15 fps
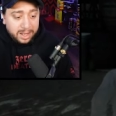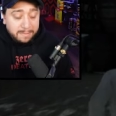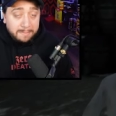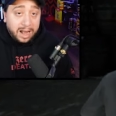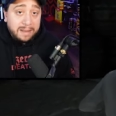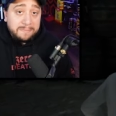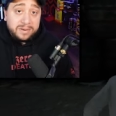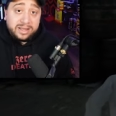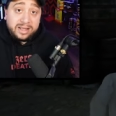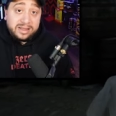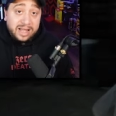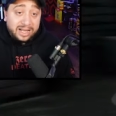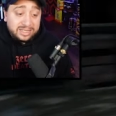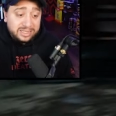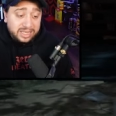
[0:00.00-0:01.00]
In my
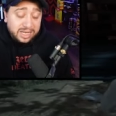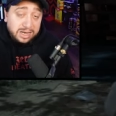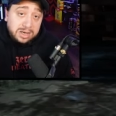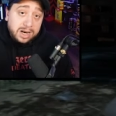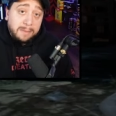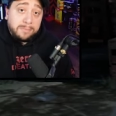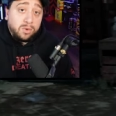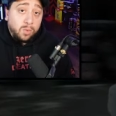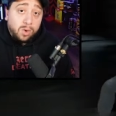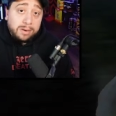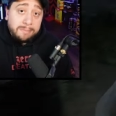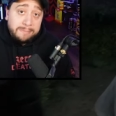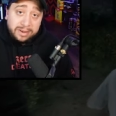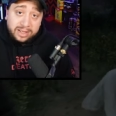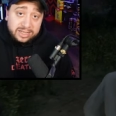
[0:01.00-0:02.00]
opinion, that's the number
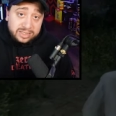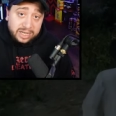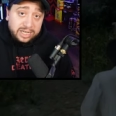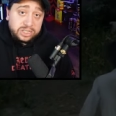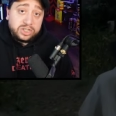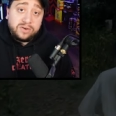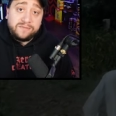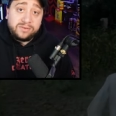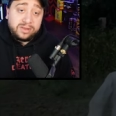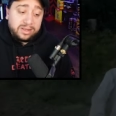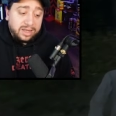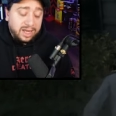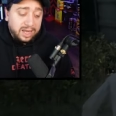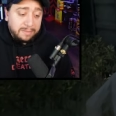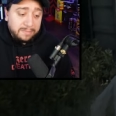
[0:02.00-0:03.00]
one biggest issue for the
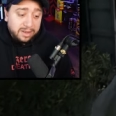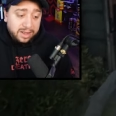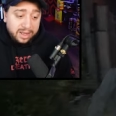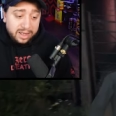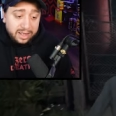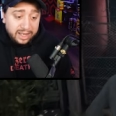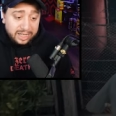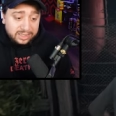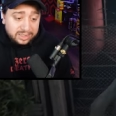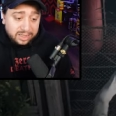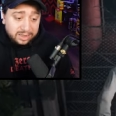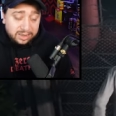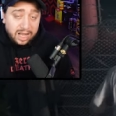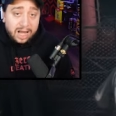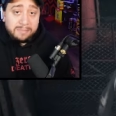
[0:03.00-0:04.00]
game is
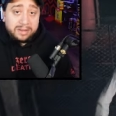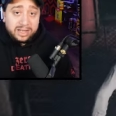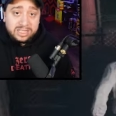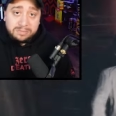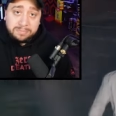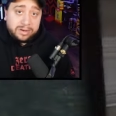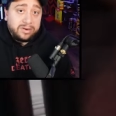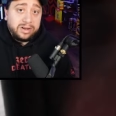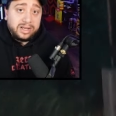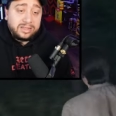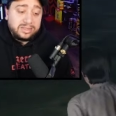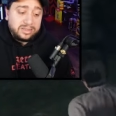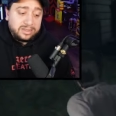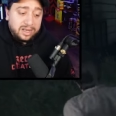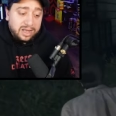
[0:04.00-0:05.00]
the lobby
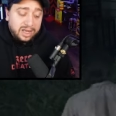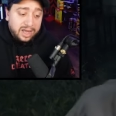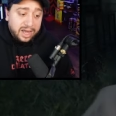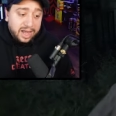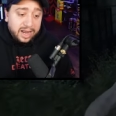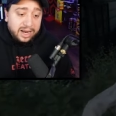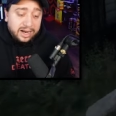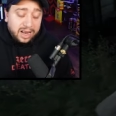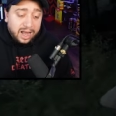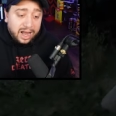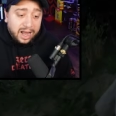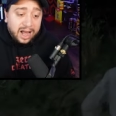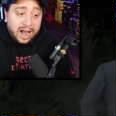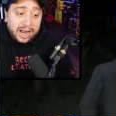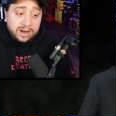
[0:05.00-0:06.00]
experience. And
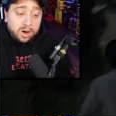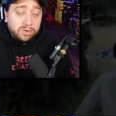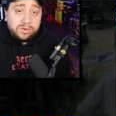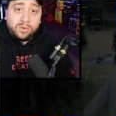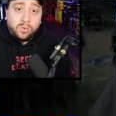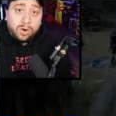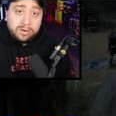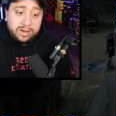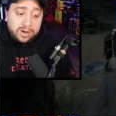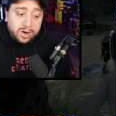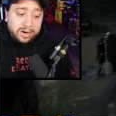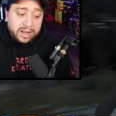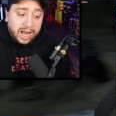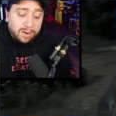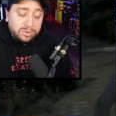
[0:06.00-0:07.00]
I, I know they're working
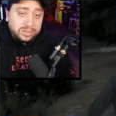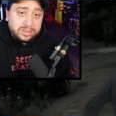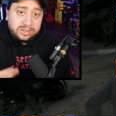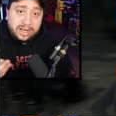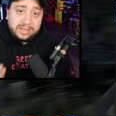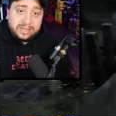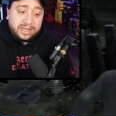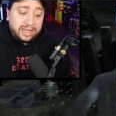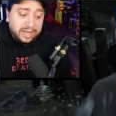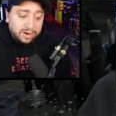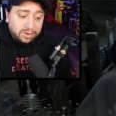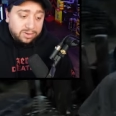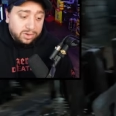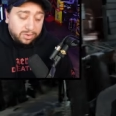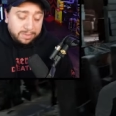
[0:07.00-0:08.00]
on it. I would just like to
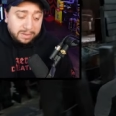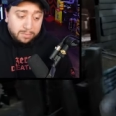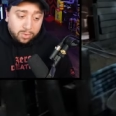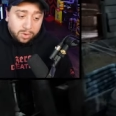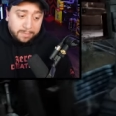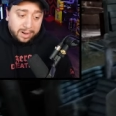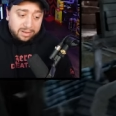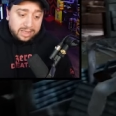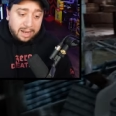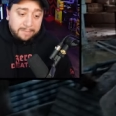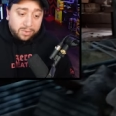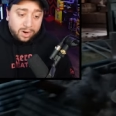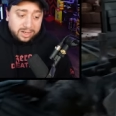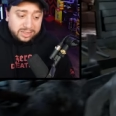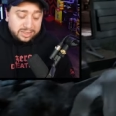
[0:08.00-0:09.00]
hear a little bit more about
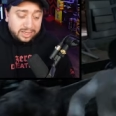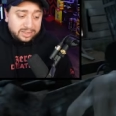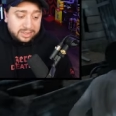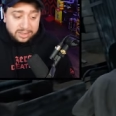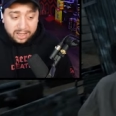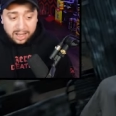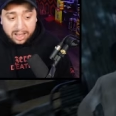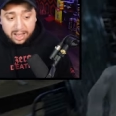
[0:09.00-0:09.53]
that process,